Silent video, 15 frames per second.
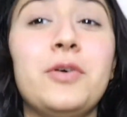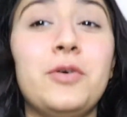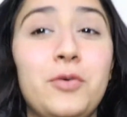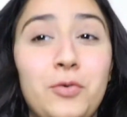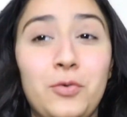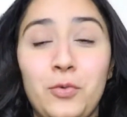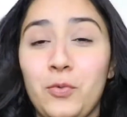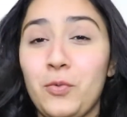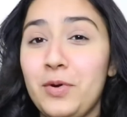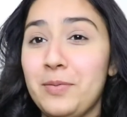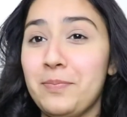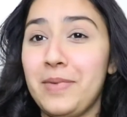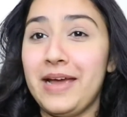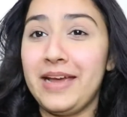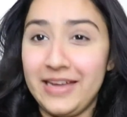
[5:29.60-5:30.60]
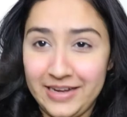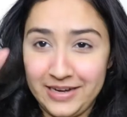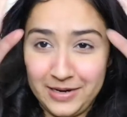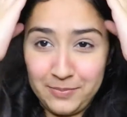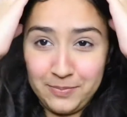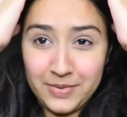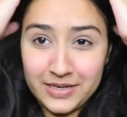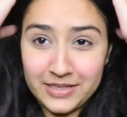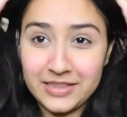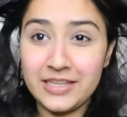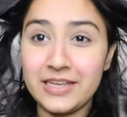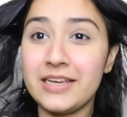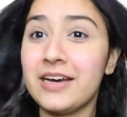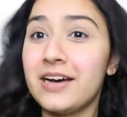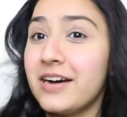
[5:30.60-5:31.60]
rolled my hair, but
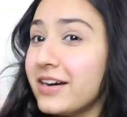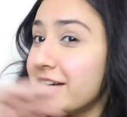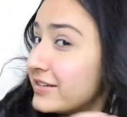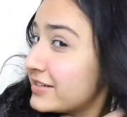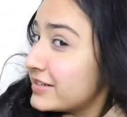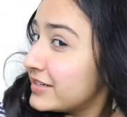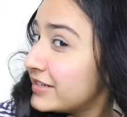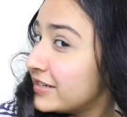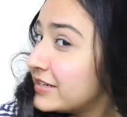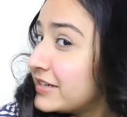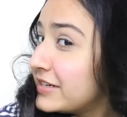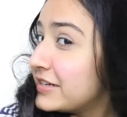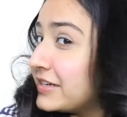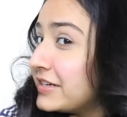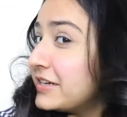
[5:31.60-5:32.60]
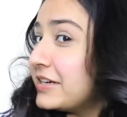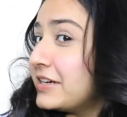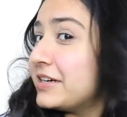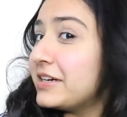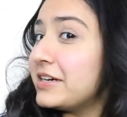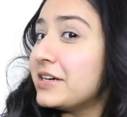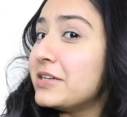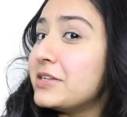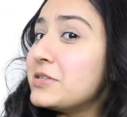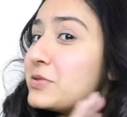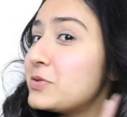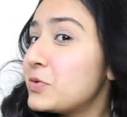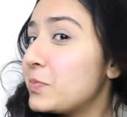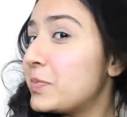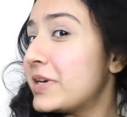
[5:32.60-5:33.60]
they are
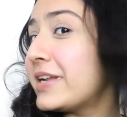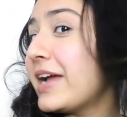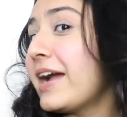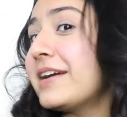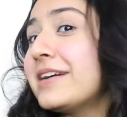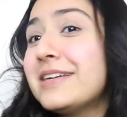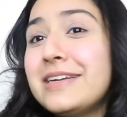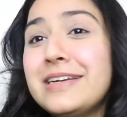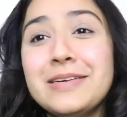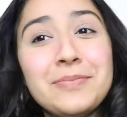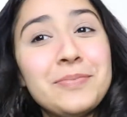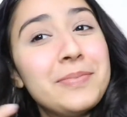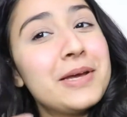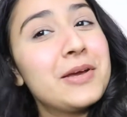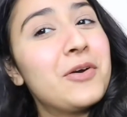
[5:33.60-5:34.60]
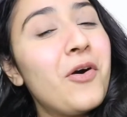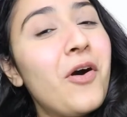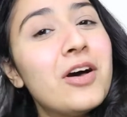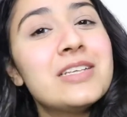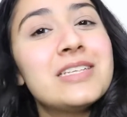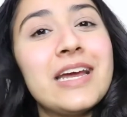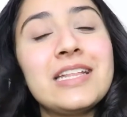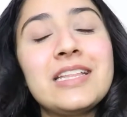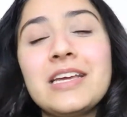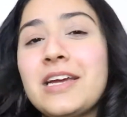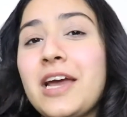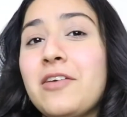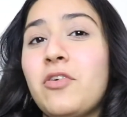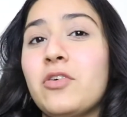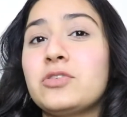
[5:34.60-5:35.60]
super tangled because I think
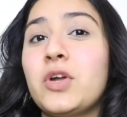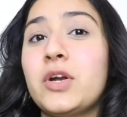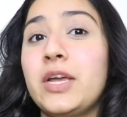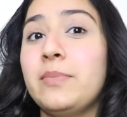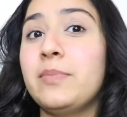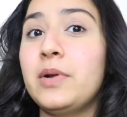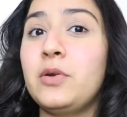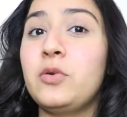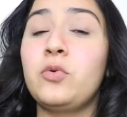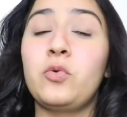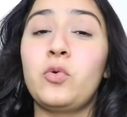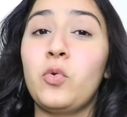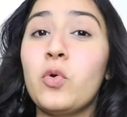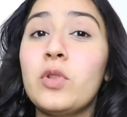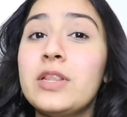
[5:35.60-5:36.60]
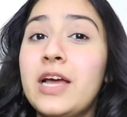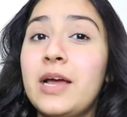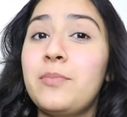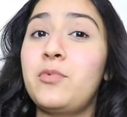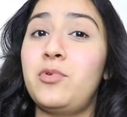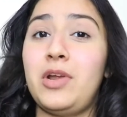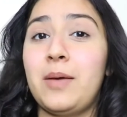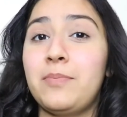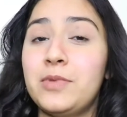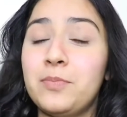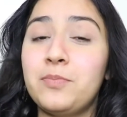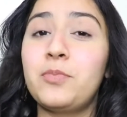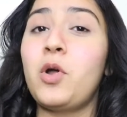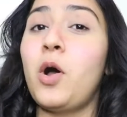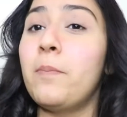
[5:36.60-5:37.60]
I was not able to roll them, wrap
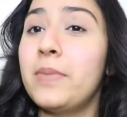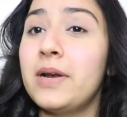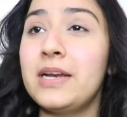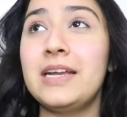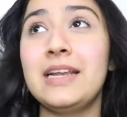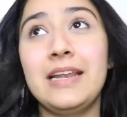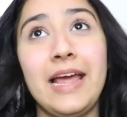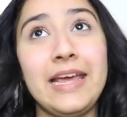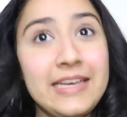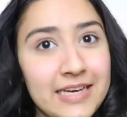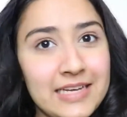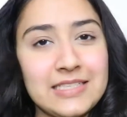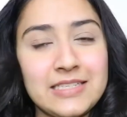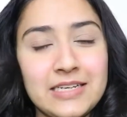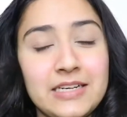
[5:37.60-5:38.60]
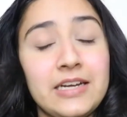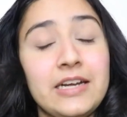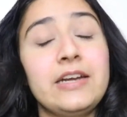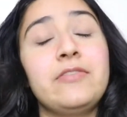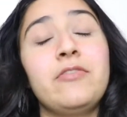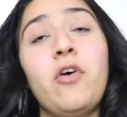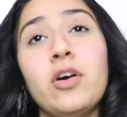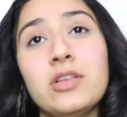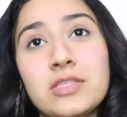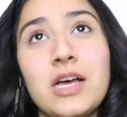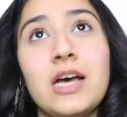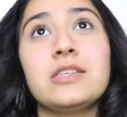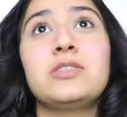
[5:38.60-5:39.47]
them properly. Like I said, it was a